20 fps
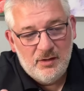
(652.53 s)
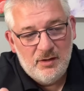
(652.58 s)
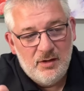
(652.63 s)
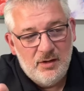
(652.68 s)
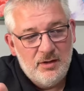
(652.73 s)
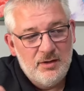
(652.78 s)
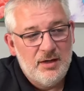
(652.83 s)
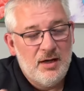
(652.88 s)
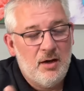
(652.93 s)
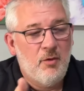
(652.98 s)

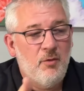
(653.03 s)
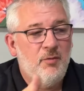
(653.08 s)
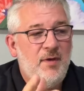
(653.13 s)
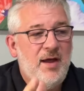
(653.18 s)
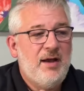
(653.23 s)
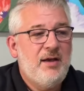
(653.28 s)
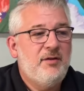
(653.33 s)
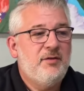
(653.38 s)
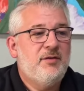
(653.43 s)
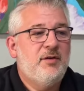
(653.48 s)
Now,
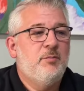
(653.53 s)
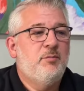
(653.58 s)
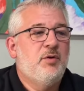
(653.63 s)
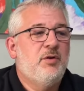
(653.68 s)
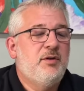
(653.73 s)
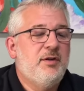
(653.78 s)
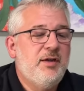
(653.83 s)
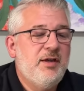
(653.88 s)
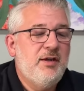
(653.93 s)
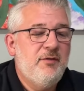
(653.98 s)
that is the
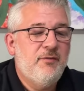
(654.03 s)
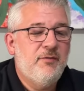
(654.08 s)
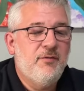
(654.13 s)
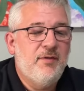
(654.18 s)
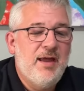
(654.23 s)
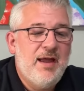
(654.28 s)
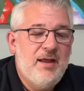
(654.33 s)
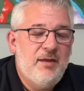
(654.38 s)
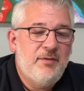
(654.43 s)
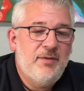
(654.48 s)
belief
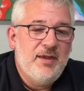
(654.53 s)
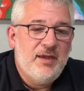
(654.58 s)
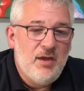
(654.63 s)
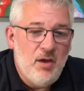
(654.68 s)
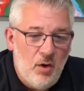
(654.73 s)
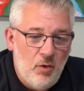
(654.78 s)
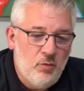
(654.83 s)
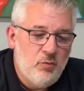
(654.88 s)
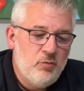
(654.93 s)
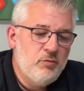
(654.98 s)
that the
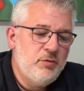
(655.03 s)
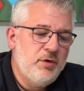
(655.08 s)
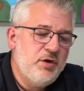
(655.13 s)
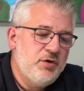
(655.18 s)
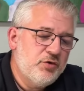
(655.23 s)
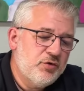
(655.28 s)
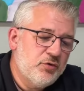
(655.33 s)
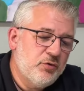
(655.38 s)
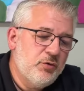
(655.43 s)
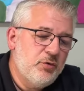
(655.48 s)
only
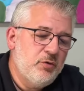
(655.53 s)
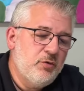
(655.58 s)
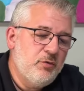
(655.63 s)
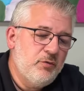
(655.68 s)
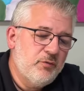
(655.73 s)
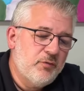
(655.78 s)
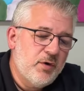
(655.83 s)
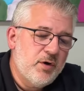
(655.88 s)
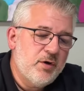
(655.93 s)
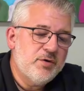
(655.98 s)
true
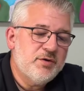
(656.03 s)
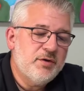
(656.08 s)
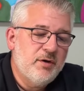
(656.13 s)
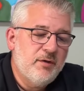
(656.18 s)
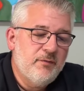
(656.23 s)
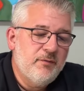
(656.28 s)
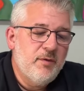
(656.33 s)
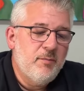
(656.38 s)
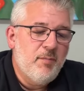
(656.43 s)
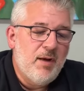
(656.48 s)
version
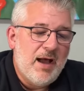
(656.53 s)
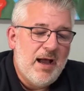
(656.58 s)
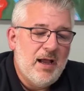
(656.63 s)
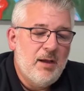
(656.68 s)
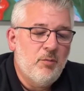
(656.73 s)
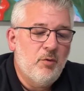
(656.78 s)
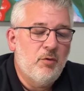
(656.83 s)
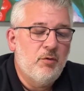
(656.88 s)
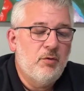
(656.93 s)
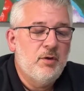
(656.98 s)
of the
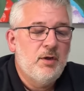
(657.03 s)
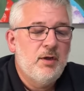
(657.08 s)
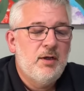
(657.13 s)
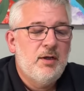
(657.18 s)
Bible,